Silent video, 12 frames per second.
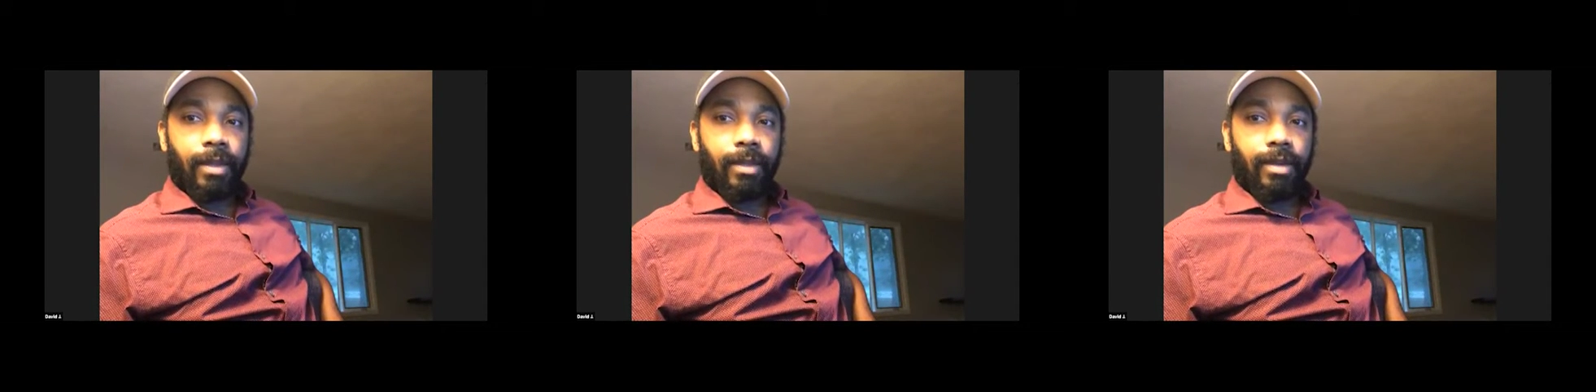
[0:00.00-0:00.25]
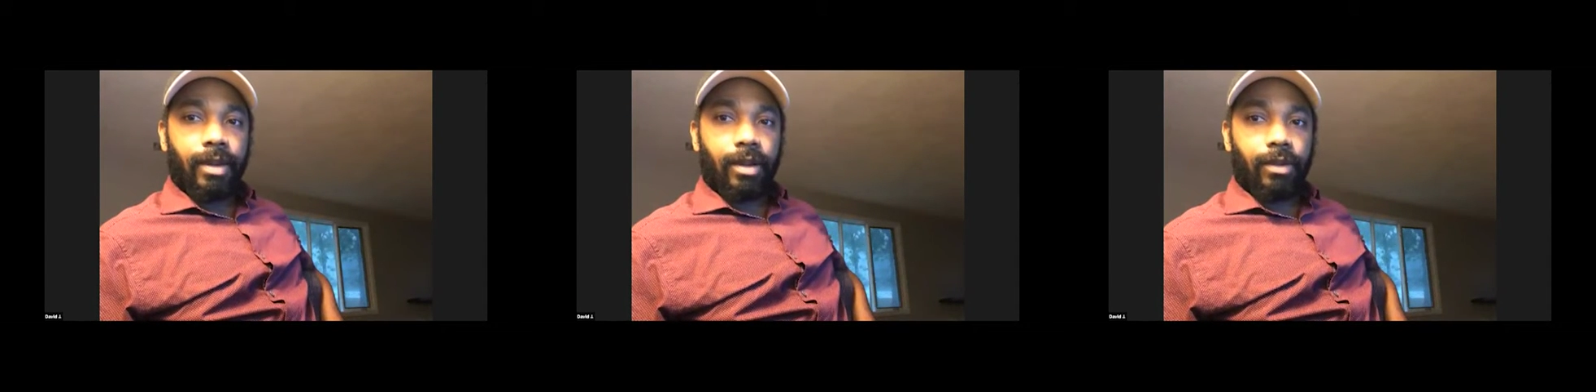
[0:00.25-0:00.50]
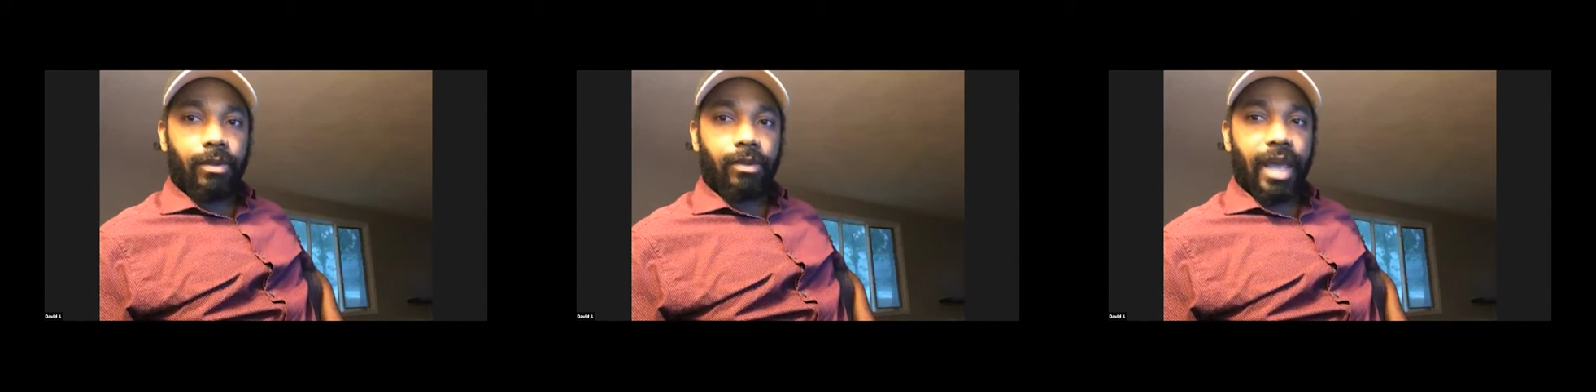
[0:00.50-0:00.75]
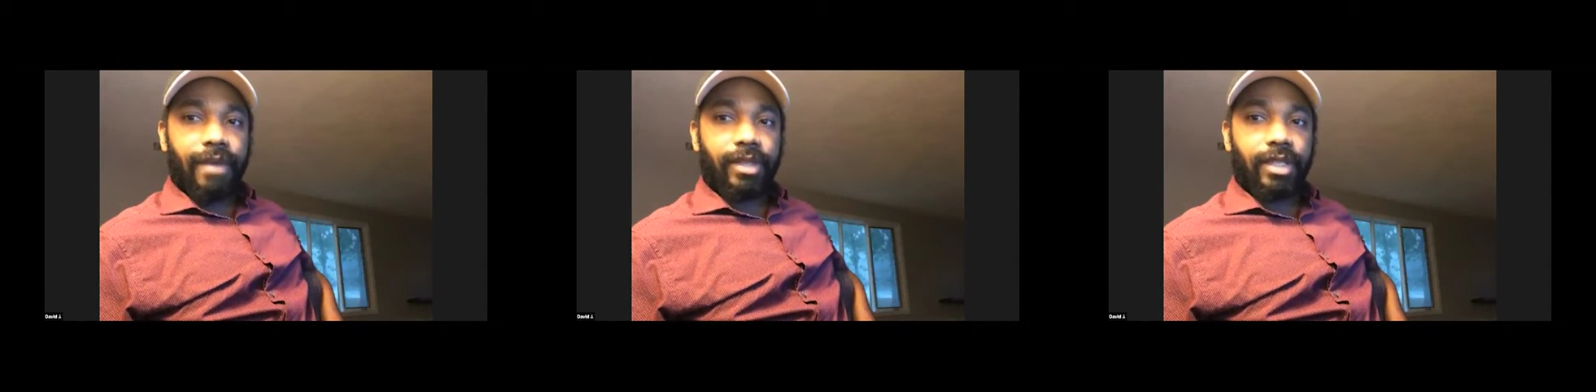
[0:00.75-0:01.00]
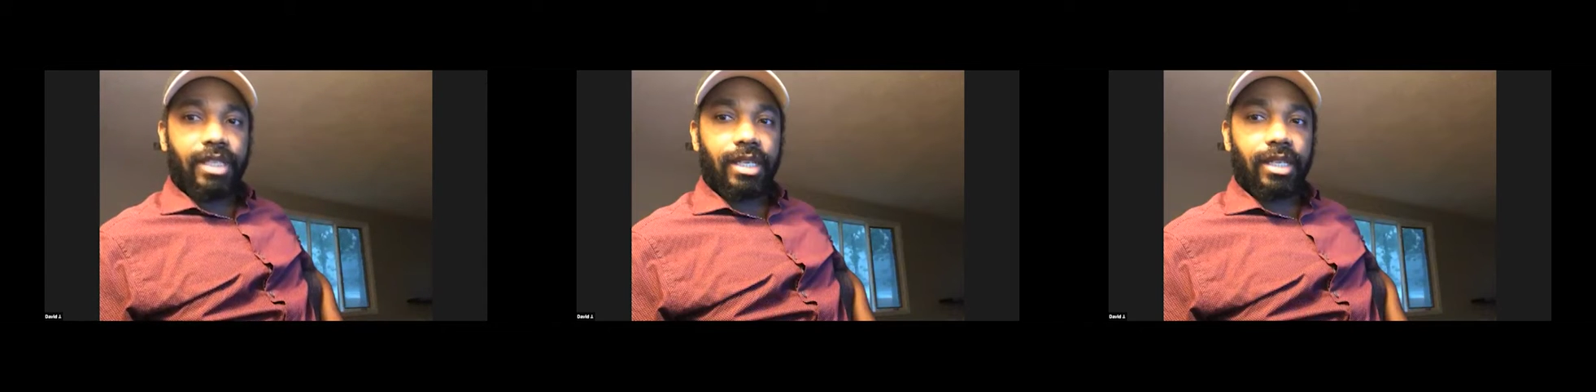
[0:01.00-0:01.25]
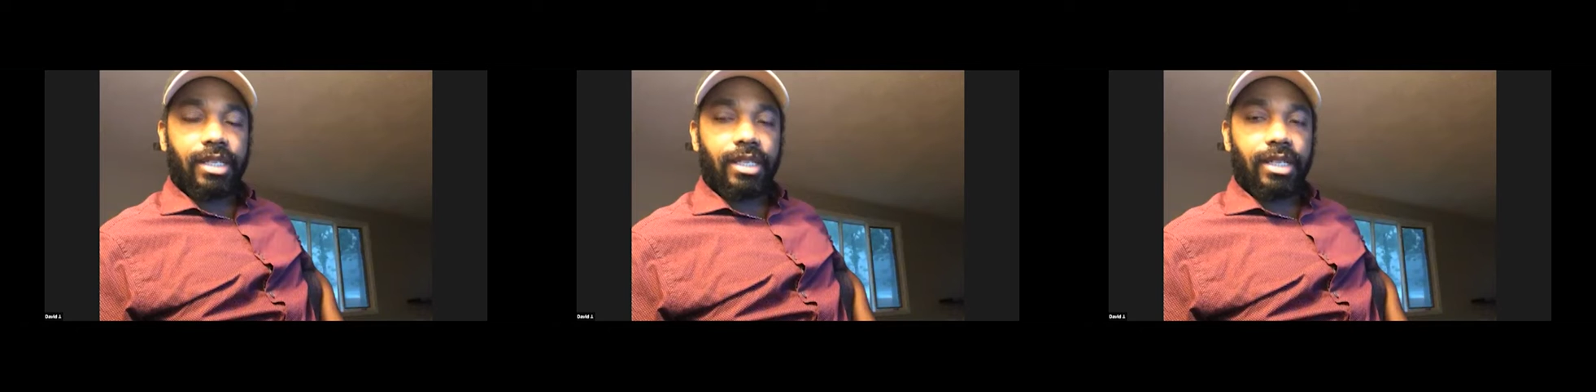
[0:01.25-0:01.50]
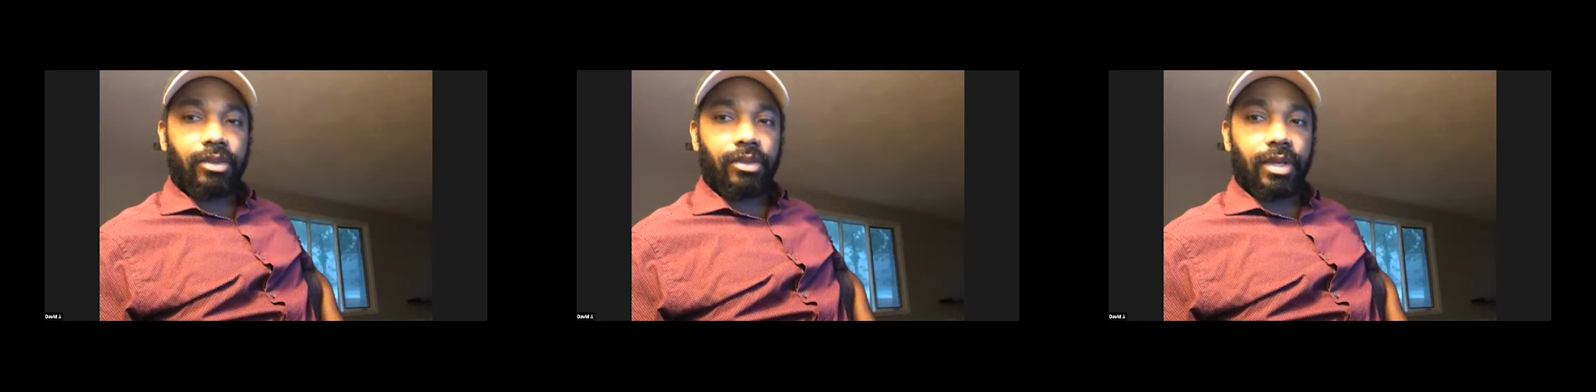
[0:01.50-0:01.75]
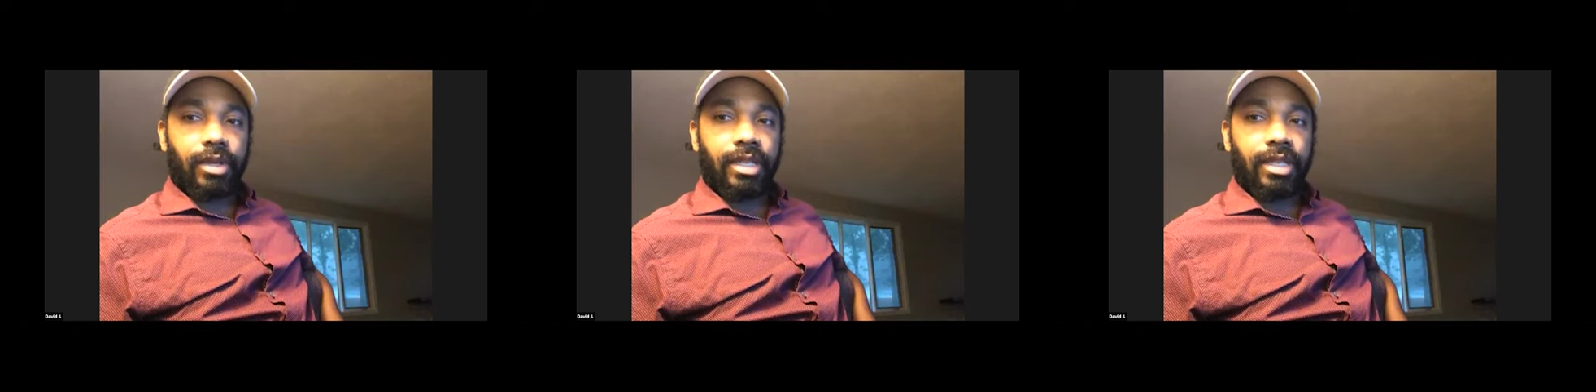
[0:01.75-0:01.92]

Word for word: you have to teach children.